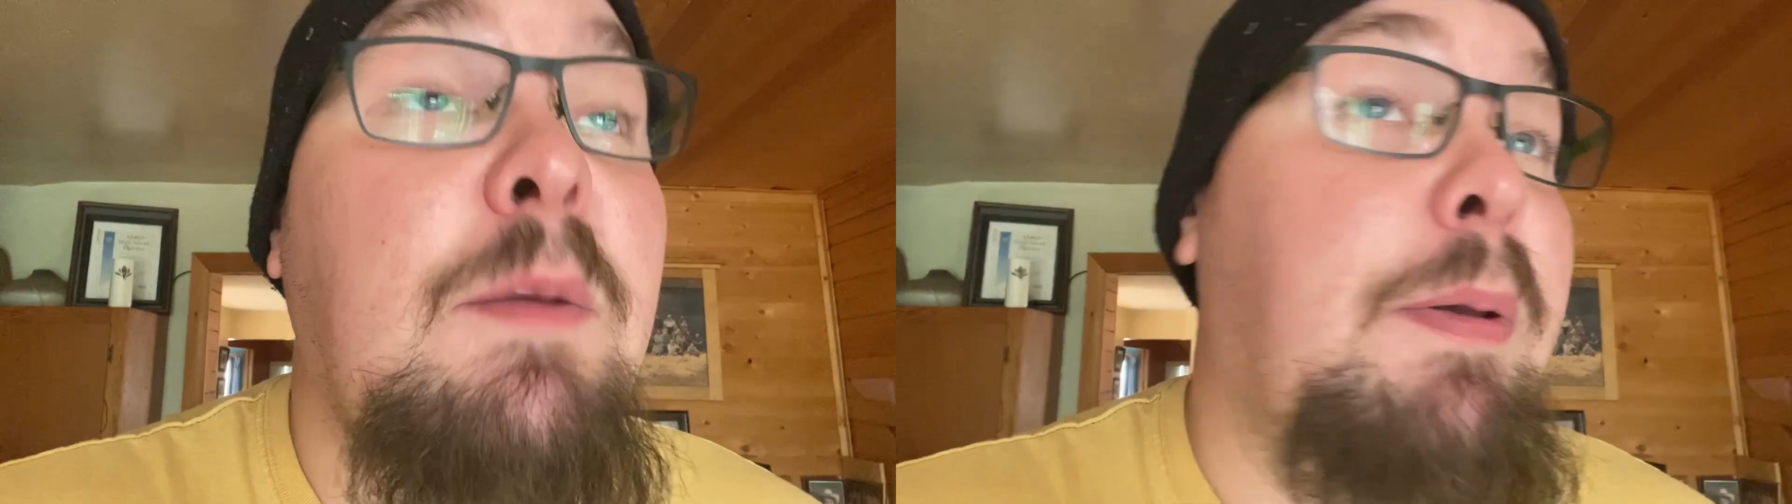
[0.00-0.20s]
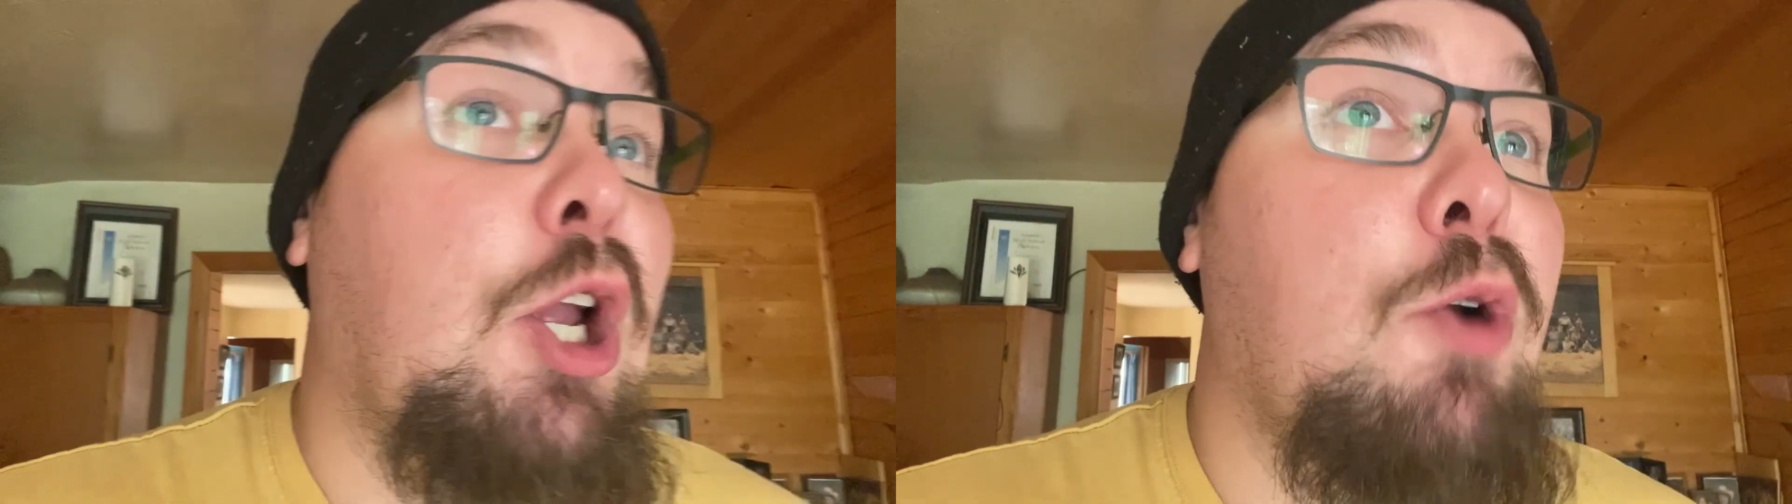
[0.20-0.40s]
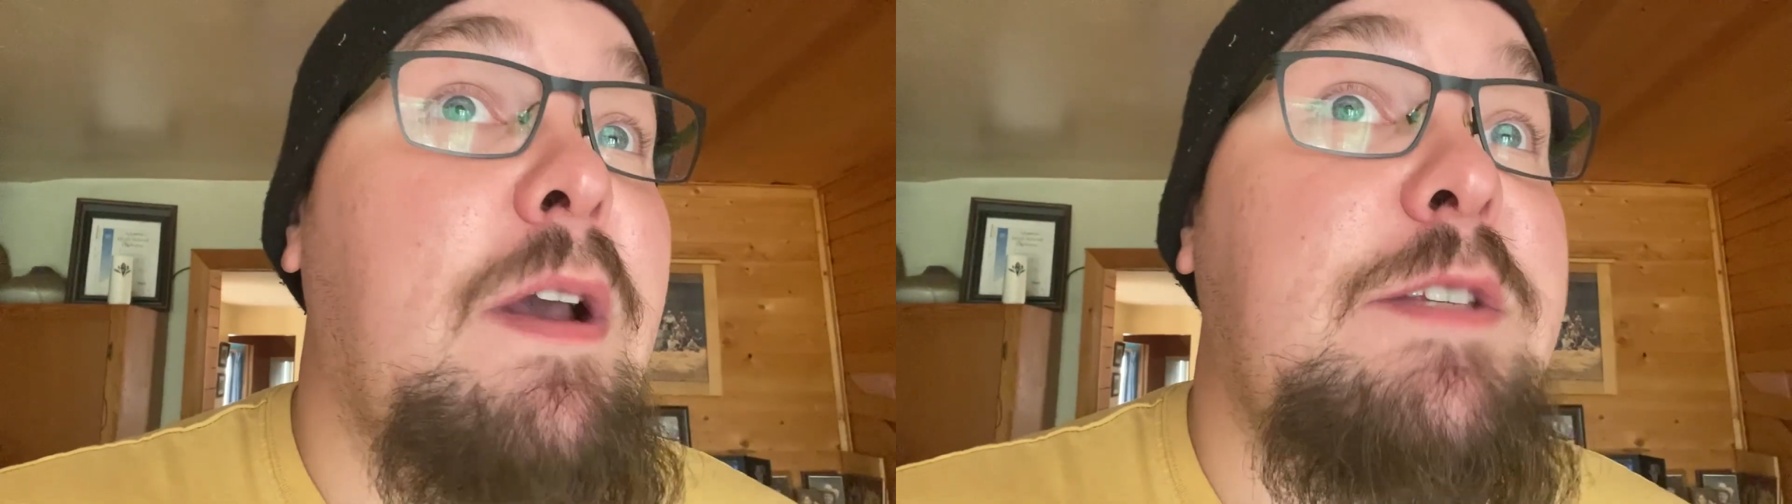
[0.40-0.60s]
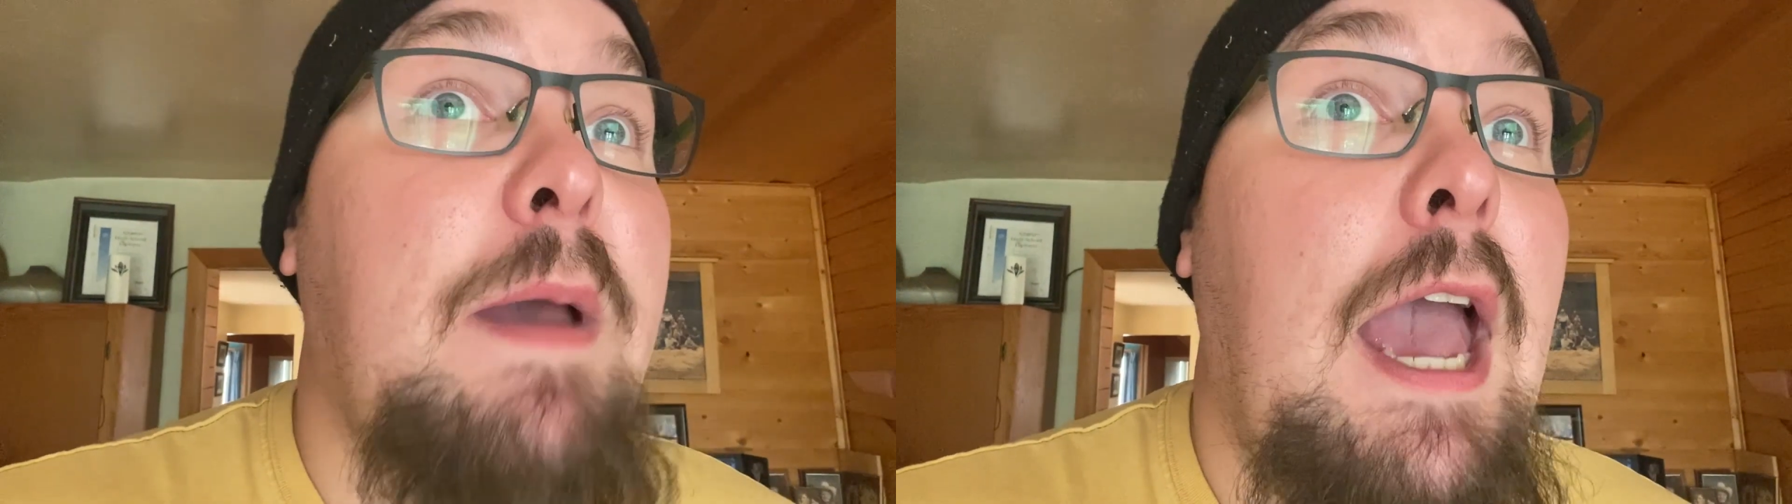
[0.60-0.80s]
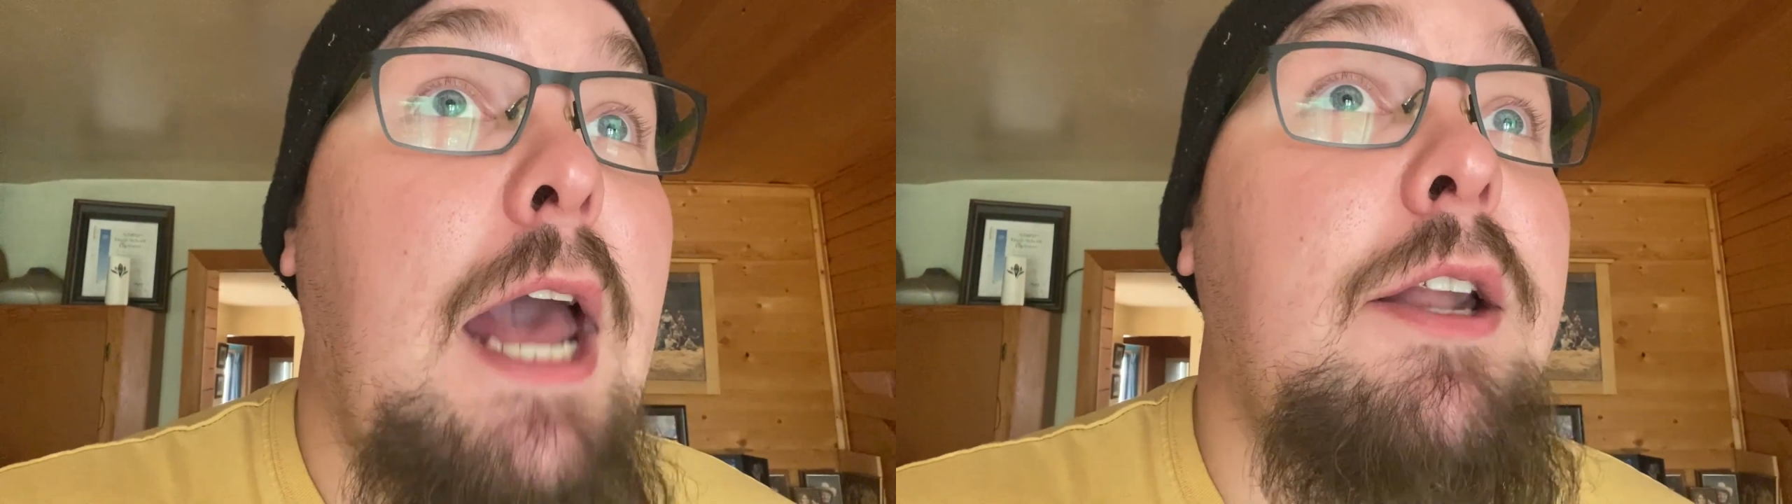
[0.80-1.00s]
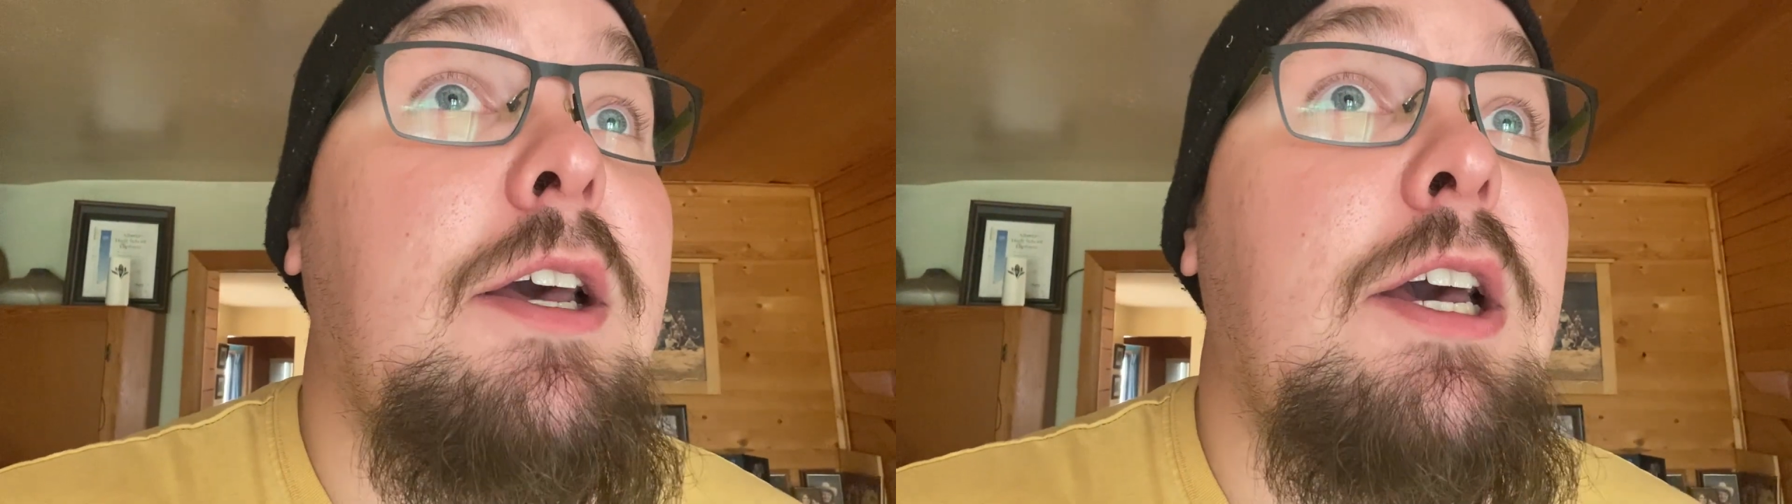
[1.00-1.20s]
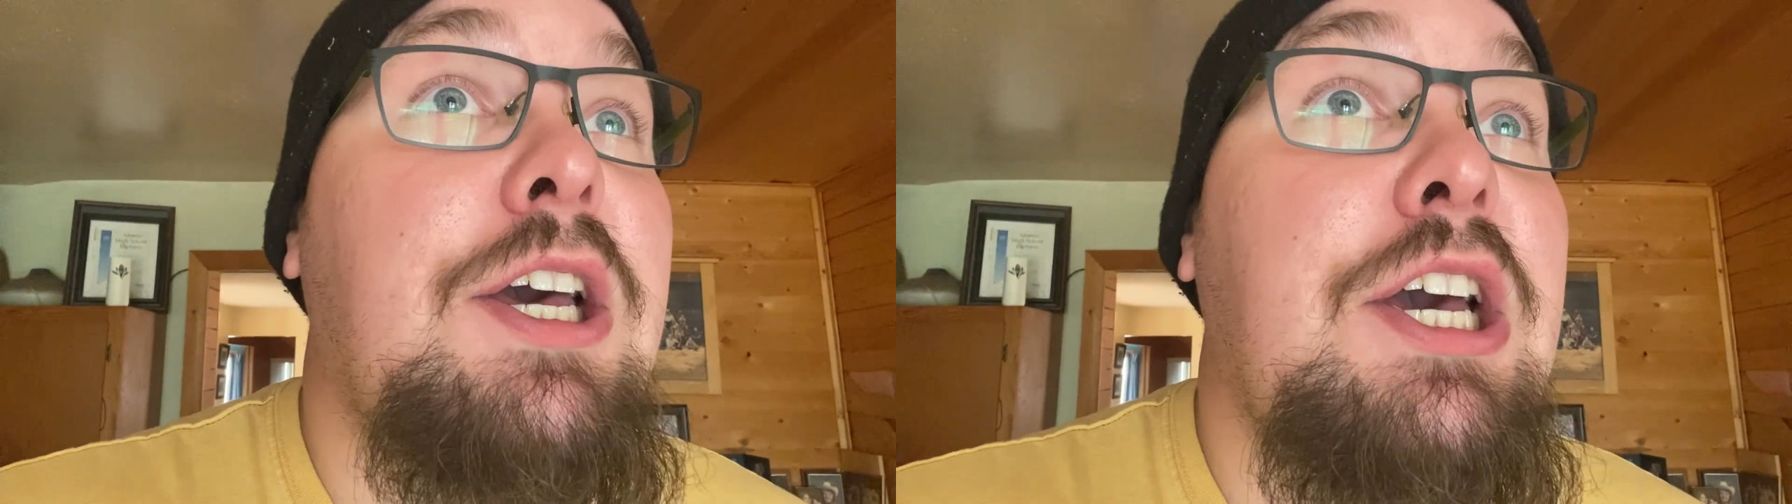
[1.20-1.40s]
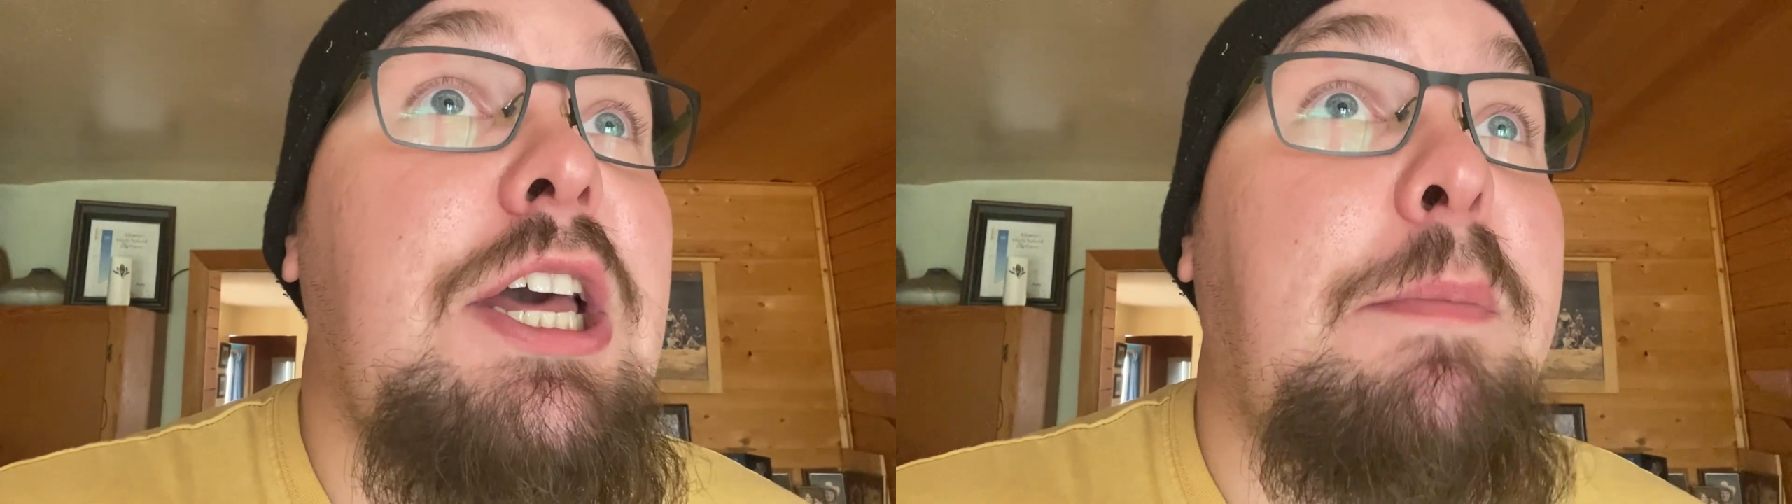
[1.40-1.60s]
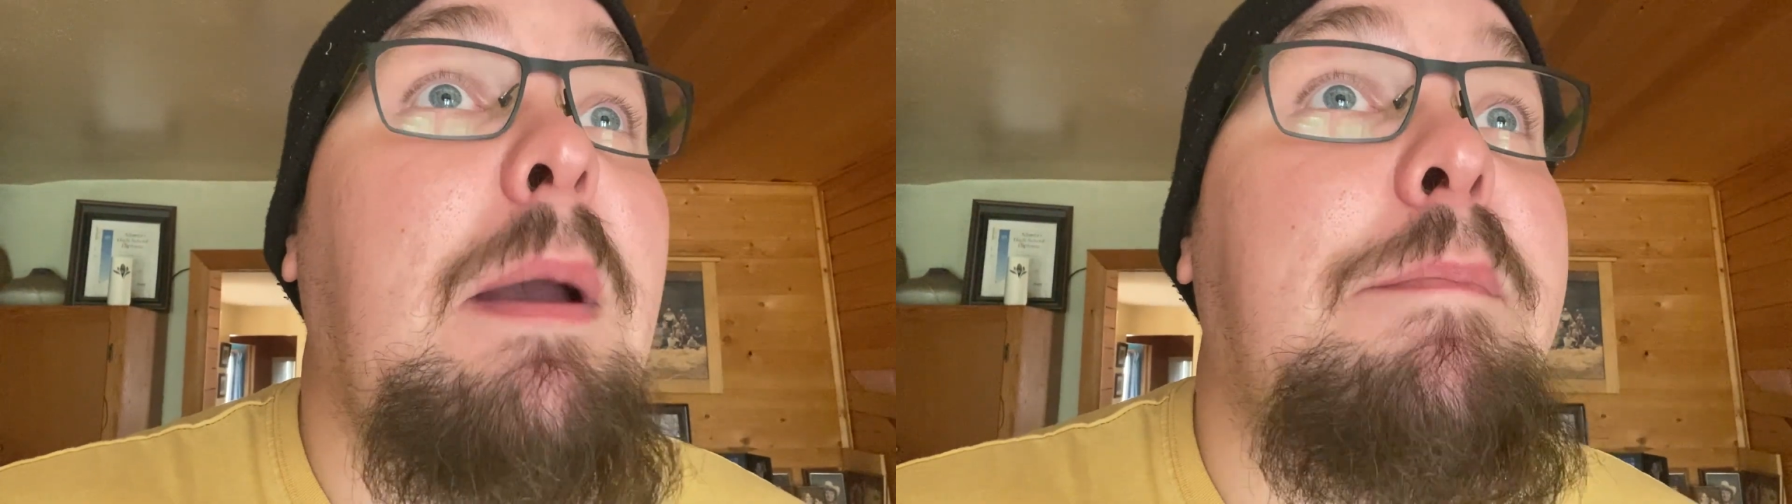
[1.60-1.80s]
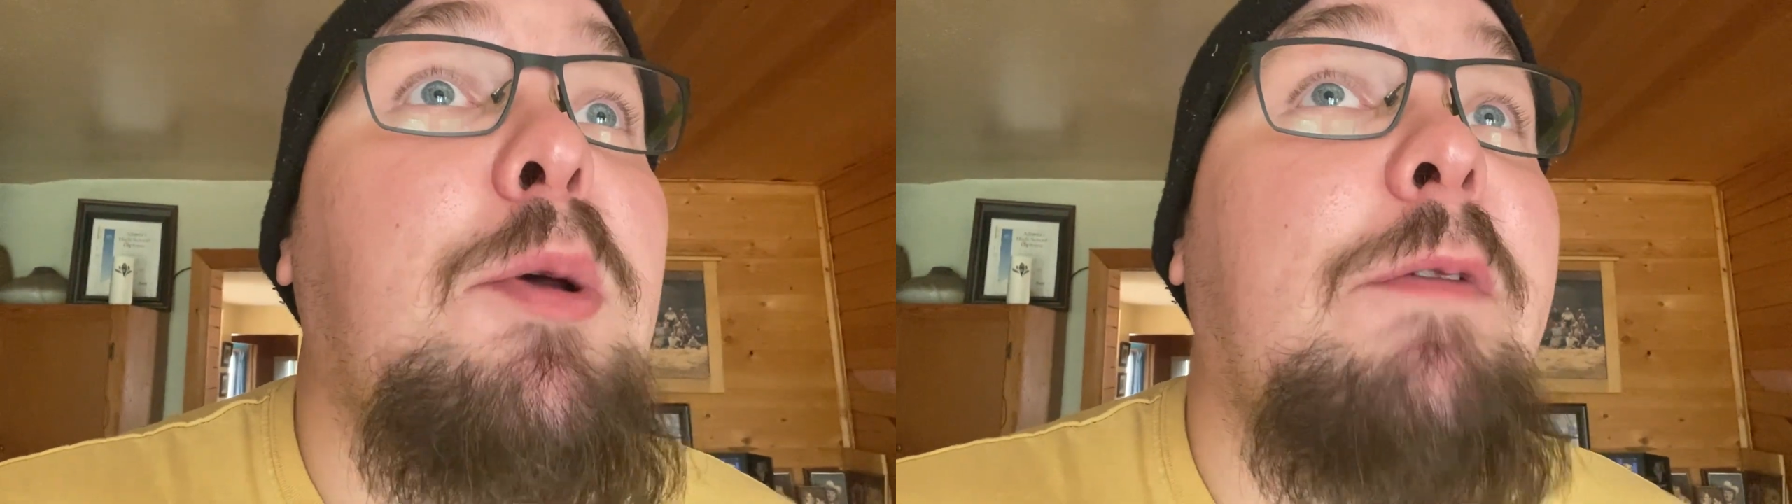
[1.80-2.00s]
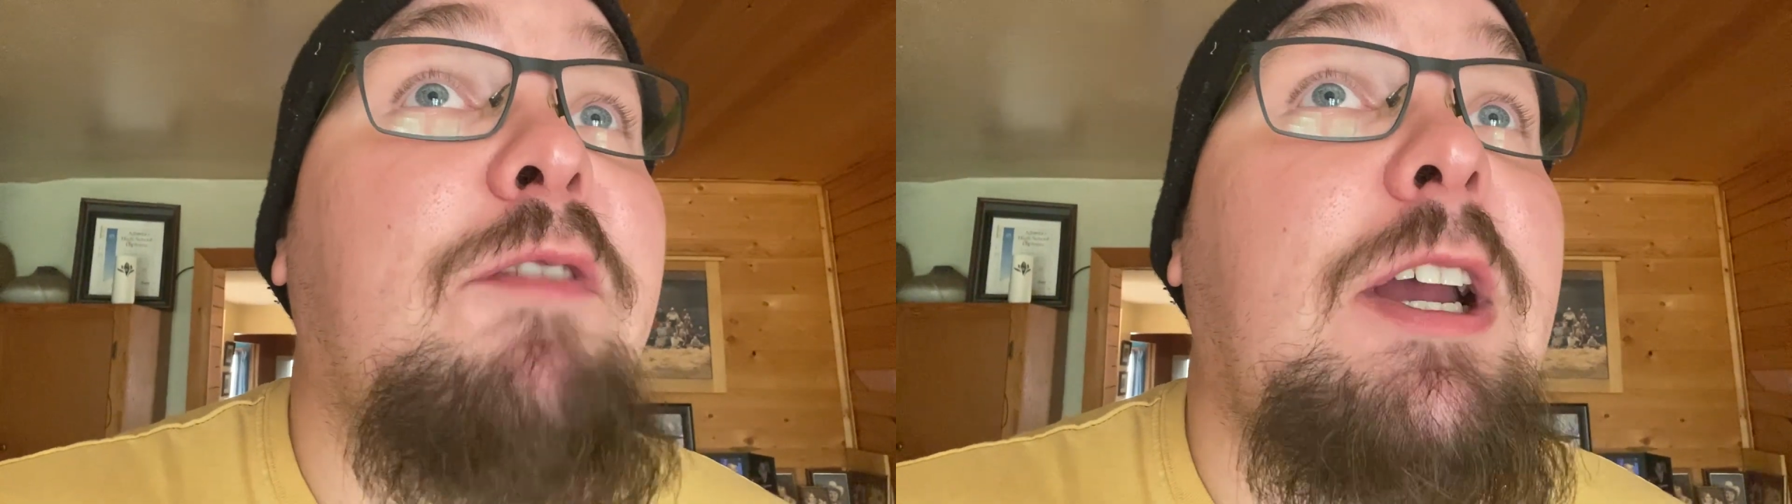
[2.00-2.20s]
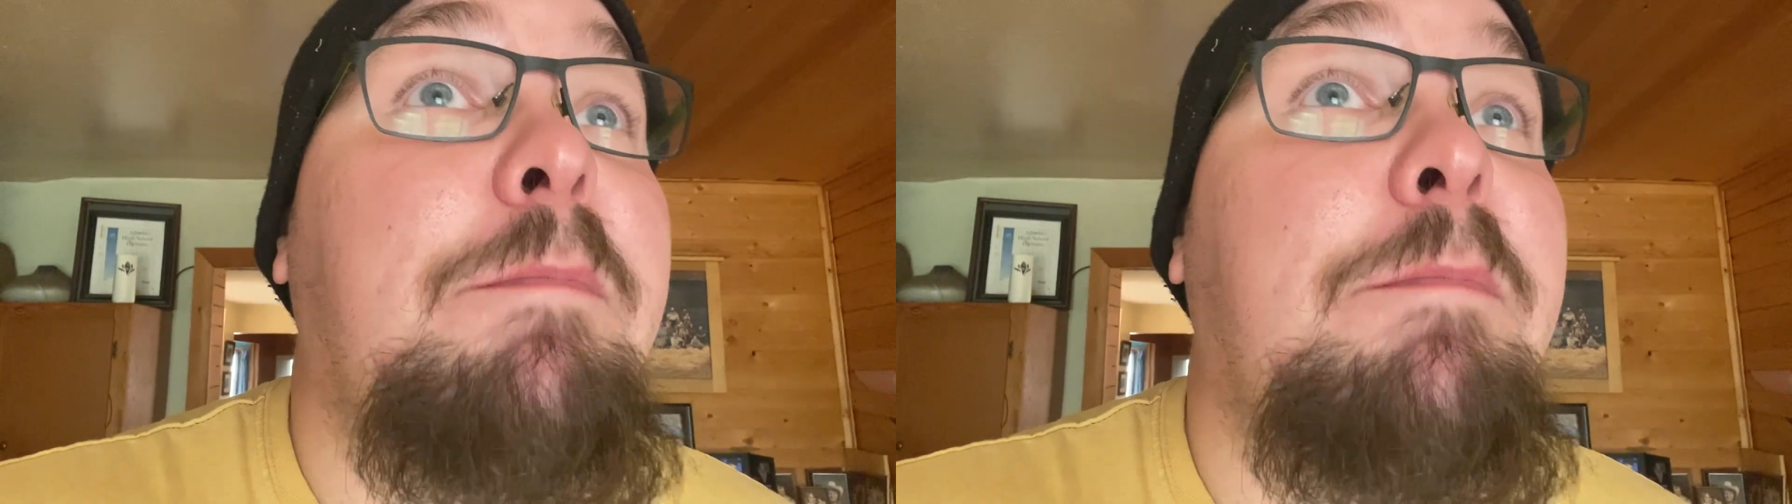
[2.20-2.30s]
pyramids, man. They probably built the freaking